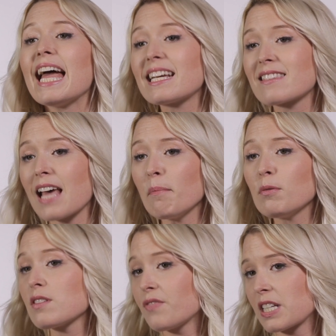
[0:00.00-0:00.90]

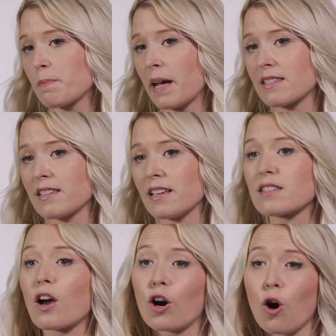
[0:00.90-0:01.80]
Examples of
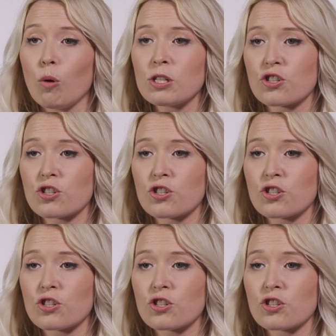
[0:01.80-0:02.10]
expenses are home